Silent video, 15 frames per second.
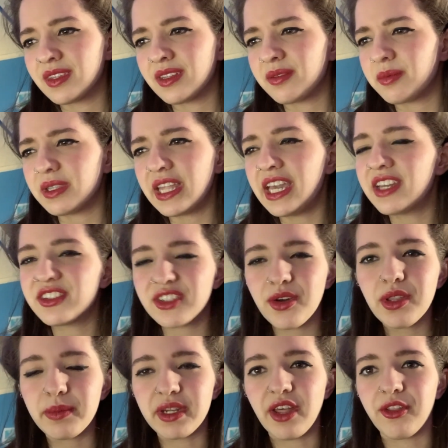But they could show
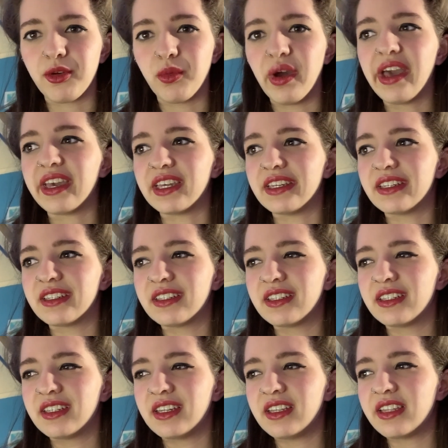them another way.
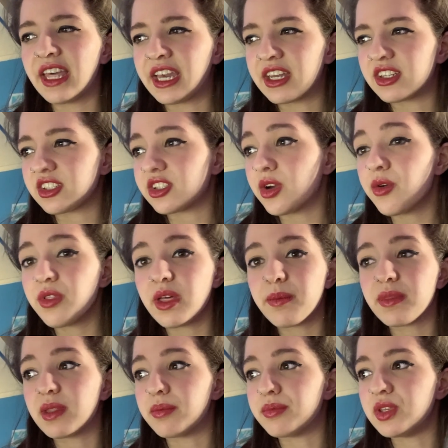They could show
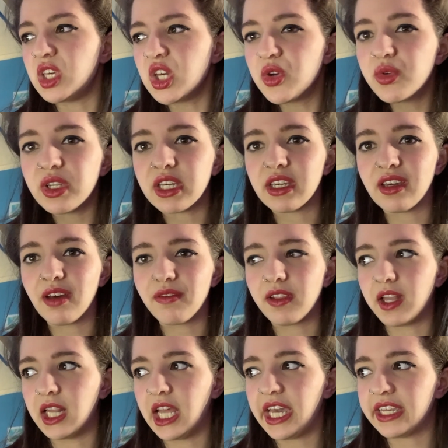them the beauty of
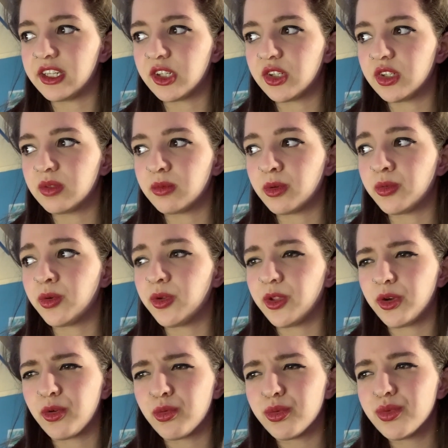the light before the
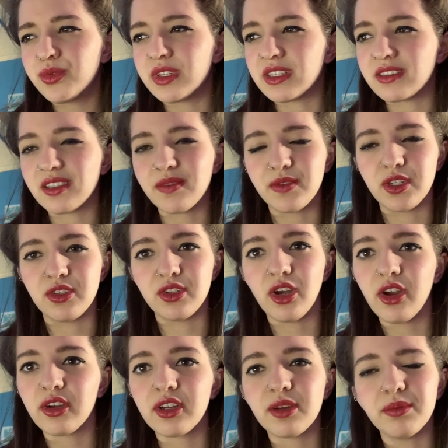crudeness of the
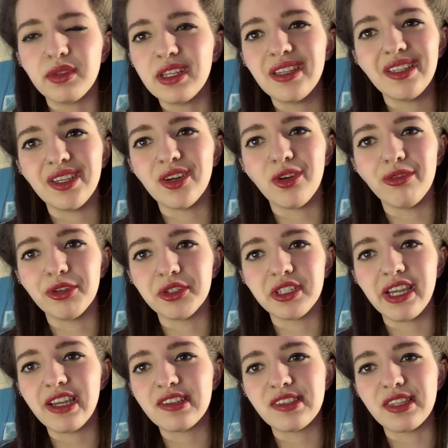dark completely
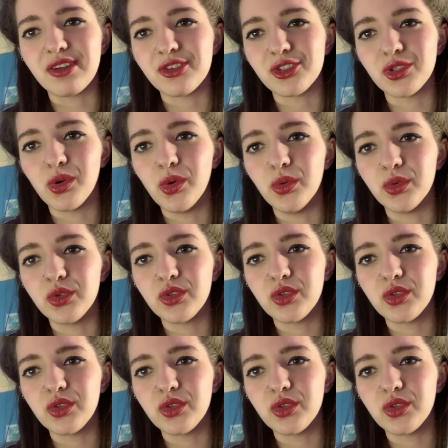overtakes their souls.